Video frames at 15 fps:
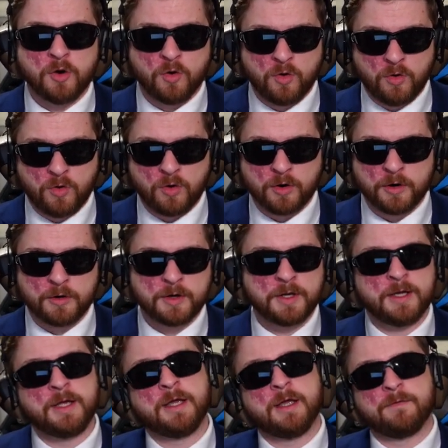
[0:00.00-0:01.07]
or,
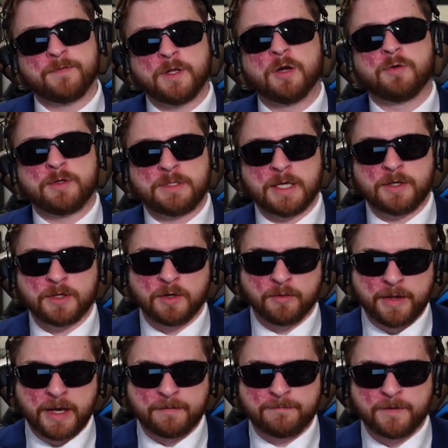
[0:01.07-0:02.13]
if they don't intend to go
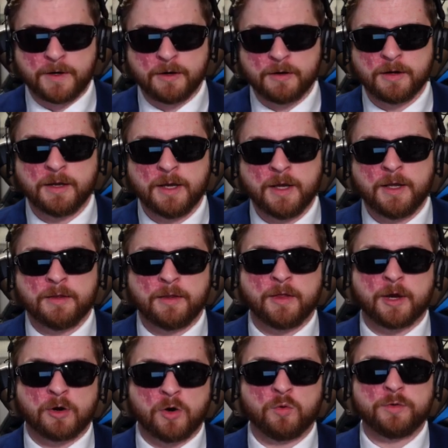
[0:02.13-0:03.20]
that far, then
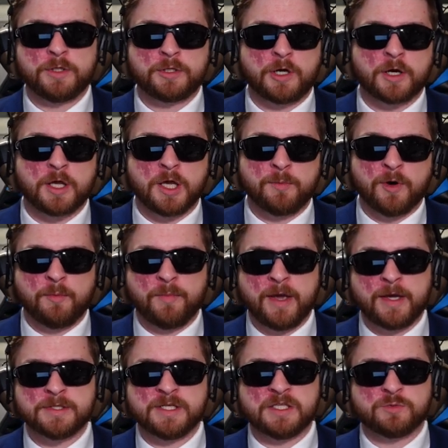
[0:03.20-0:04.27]
they are only talking about
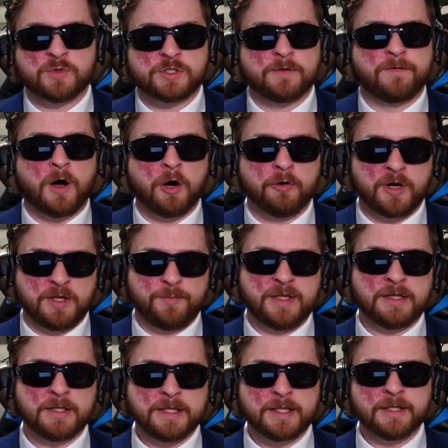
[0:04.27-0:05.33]
magazines which have already
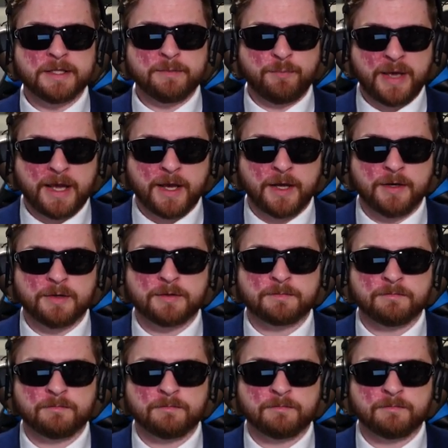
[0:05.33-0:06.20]
been legally banned.